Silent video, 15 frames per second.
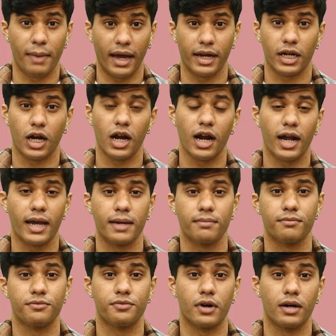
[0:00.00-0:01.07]
I
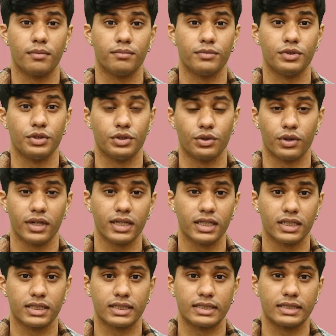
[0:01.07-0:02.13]
am from New
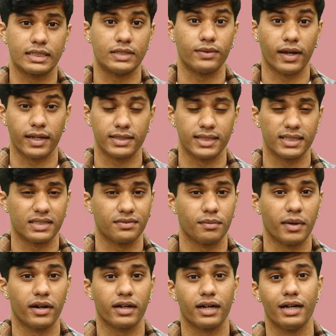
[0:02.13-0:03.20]
York, the United States of
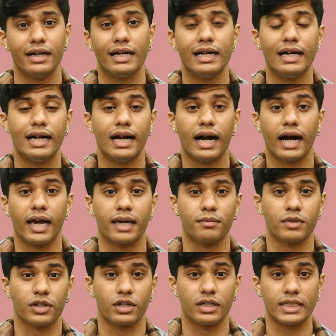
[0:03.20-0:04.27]
America. I
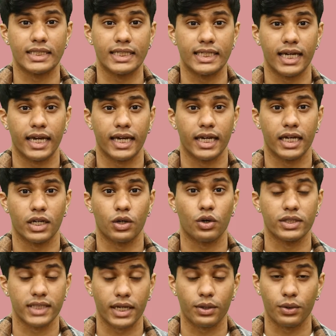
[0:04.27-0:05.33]
am currently a
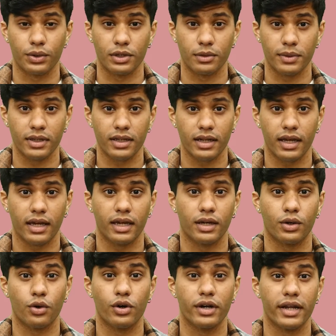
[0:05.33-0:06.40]
Kokusai Koryuin,
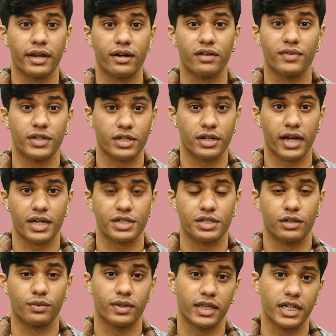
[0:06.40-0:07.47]
a coordinator of
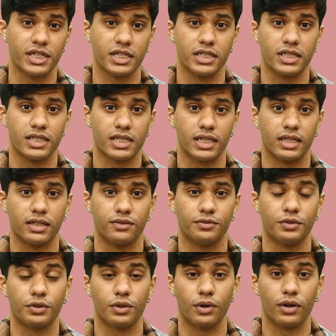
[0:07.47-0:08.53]
international relations in
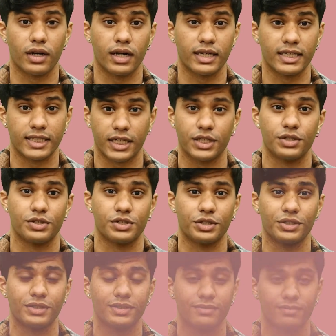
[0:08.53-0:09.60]
Fukuoka-Kitakyushu.